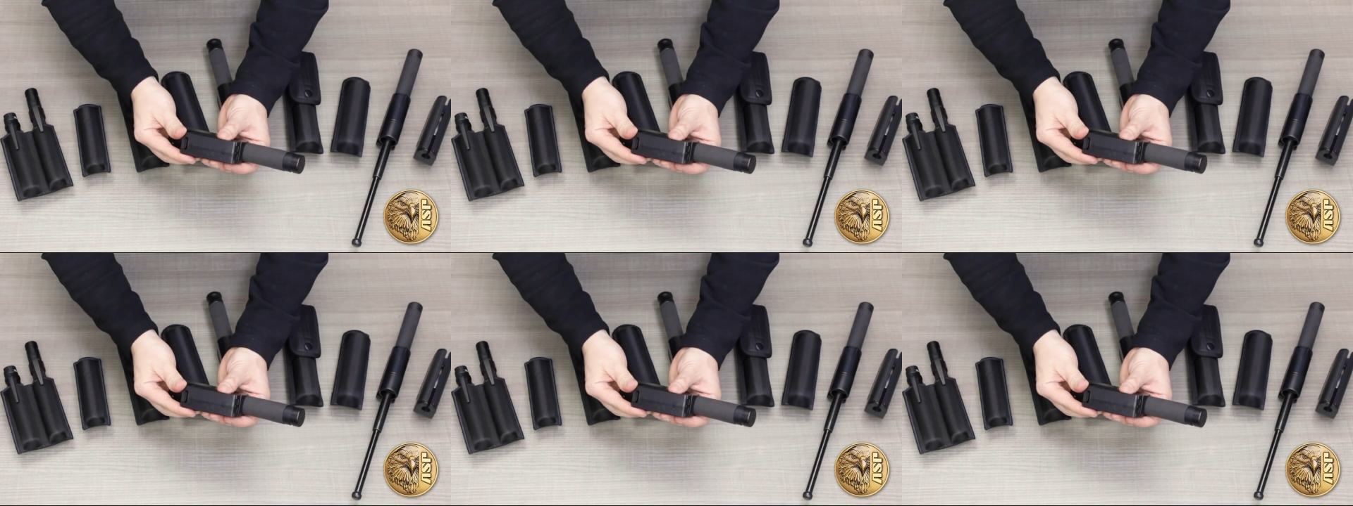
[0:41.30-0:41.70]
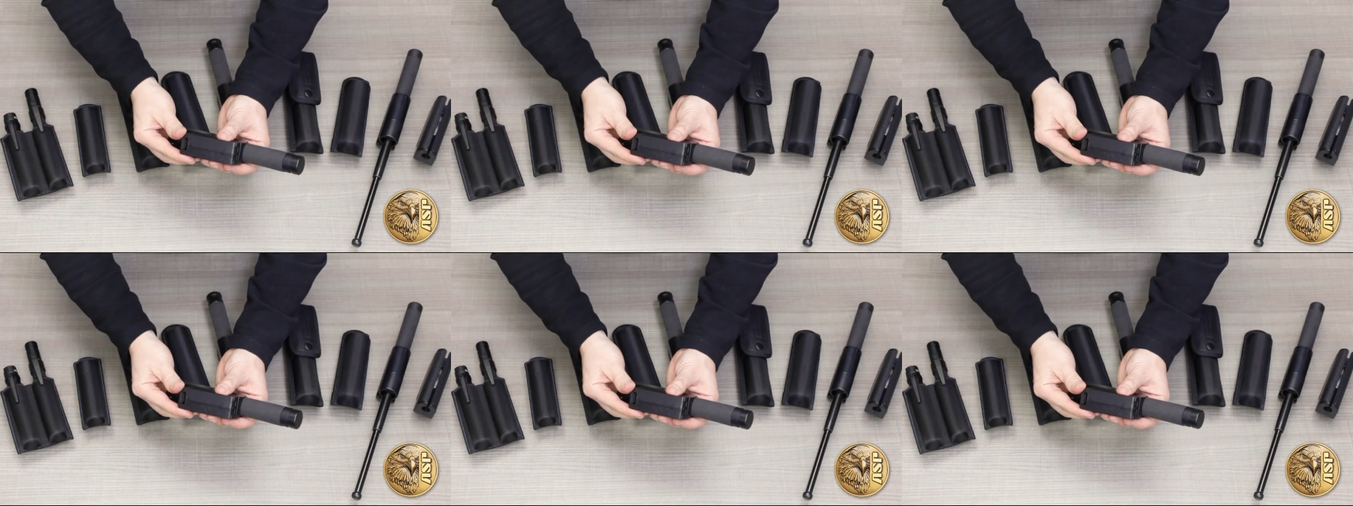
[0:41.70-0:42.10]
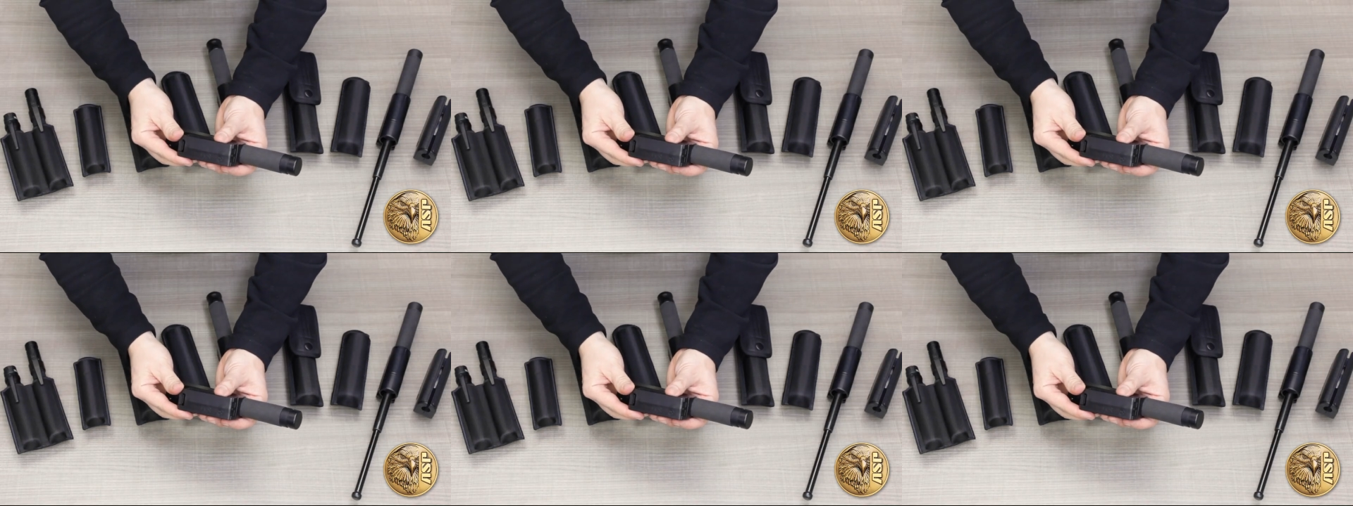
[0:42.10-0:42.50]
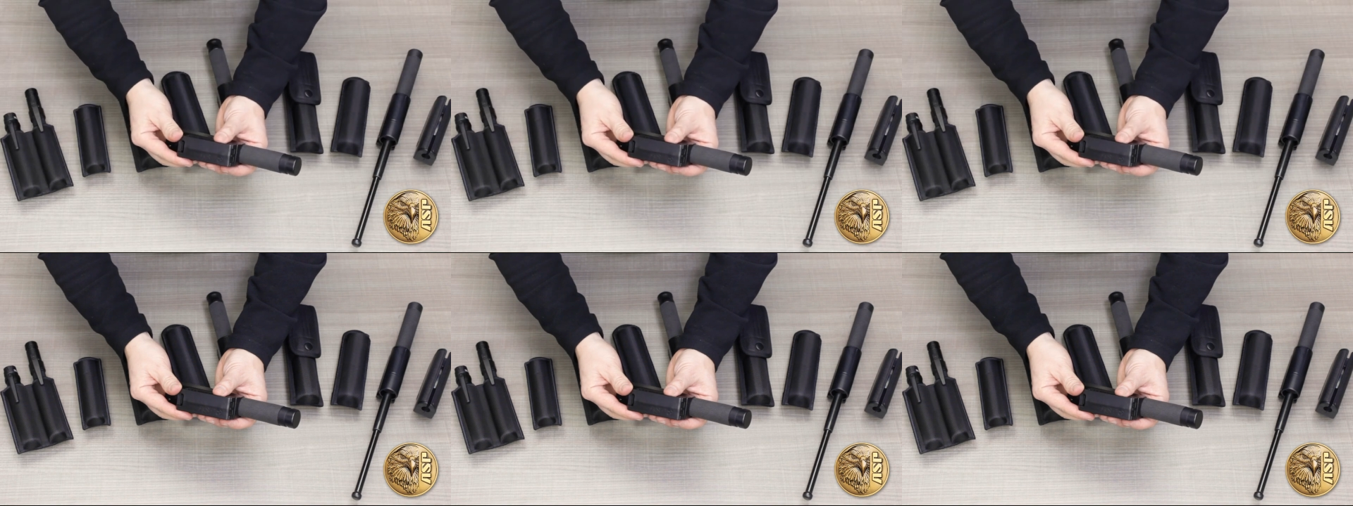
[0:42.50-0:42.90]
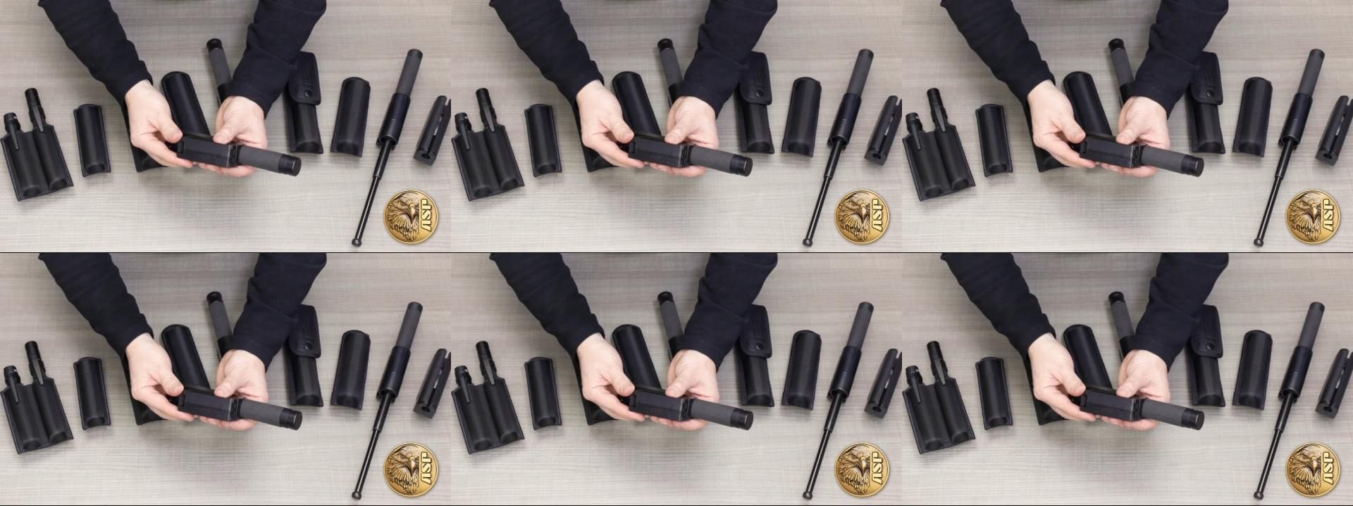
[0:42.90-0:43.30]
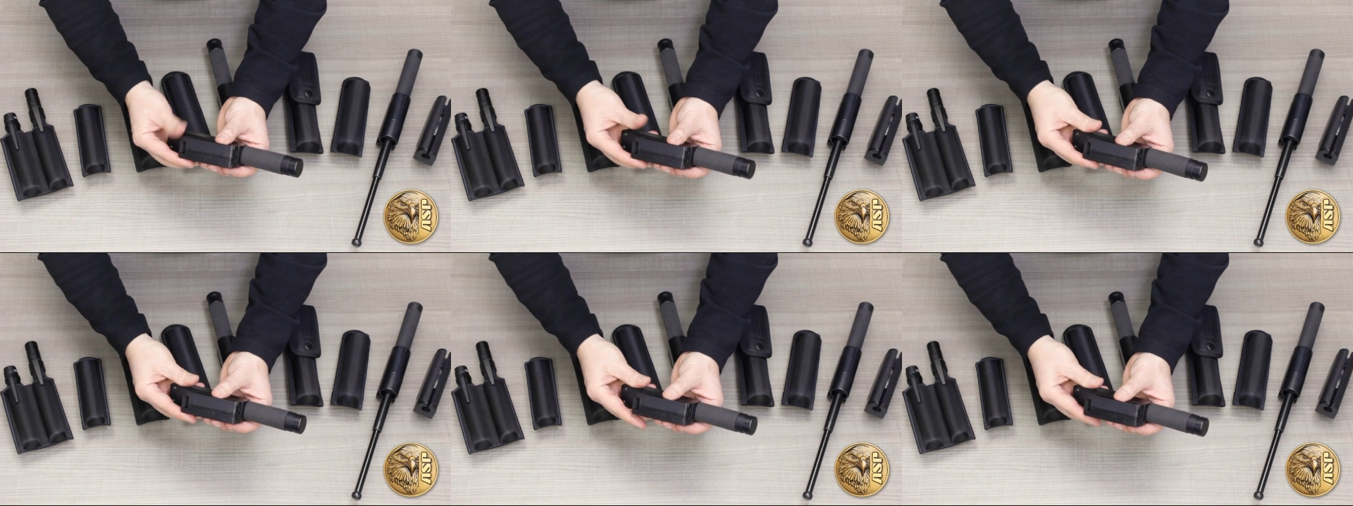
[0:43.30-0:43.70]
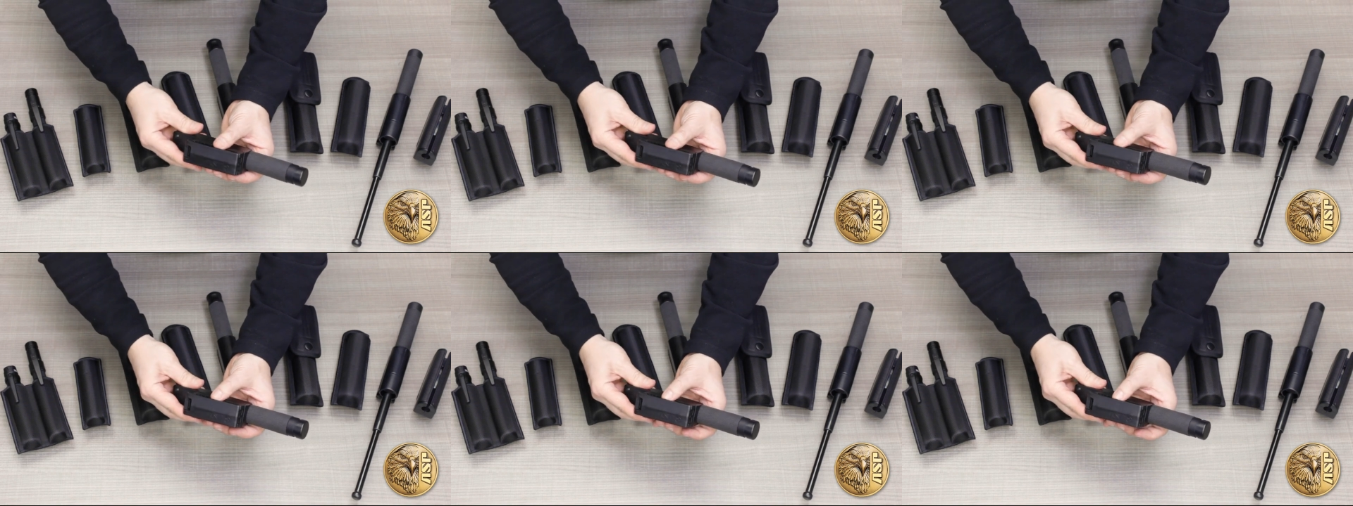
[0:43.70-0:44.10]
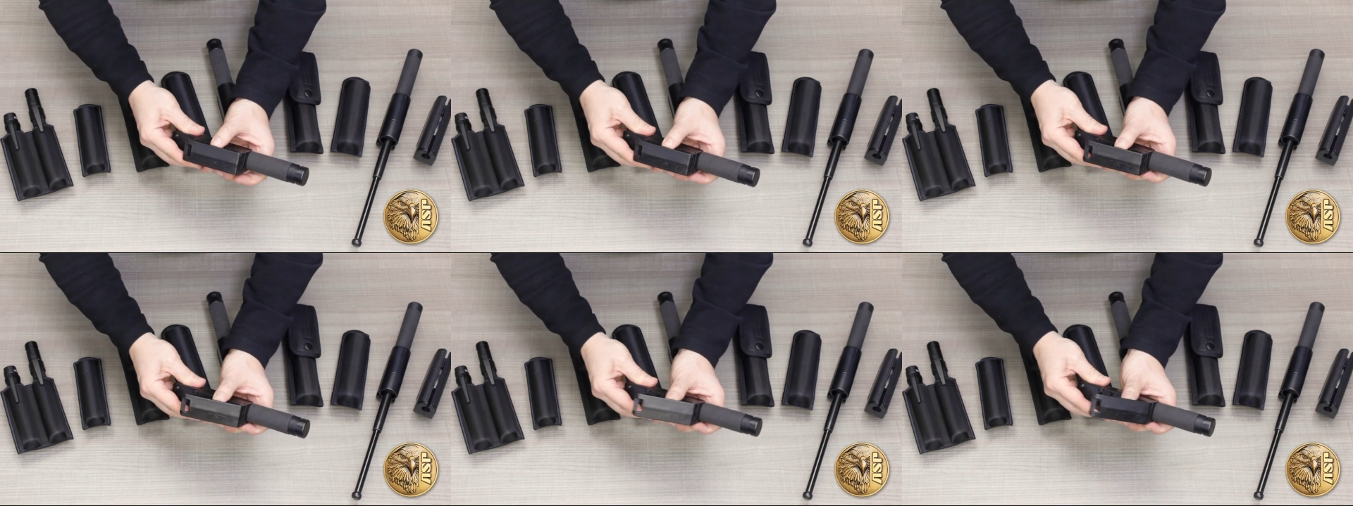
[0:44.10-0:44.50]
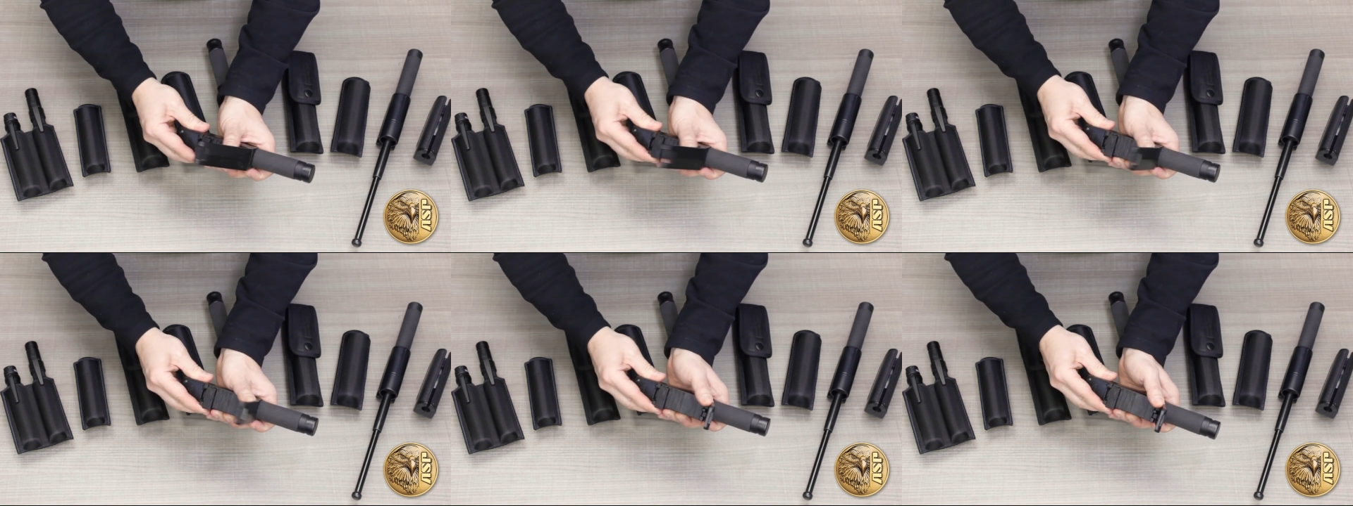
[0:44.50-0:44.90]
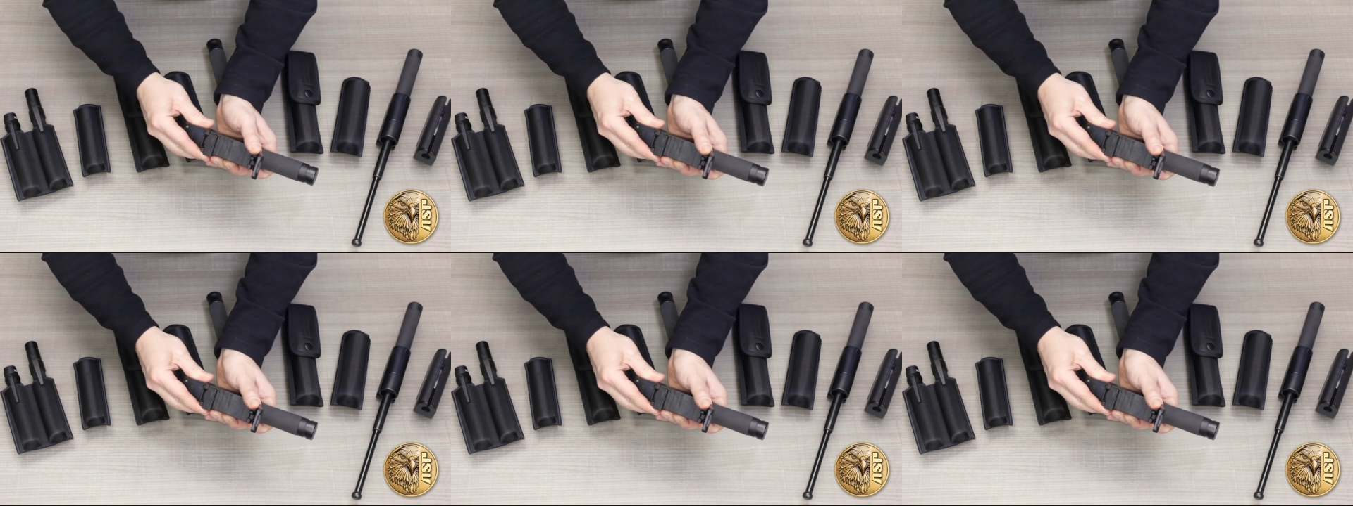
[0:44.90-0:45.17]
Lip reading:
[unreadable: no face in view]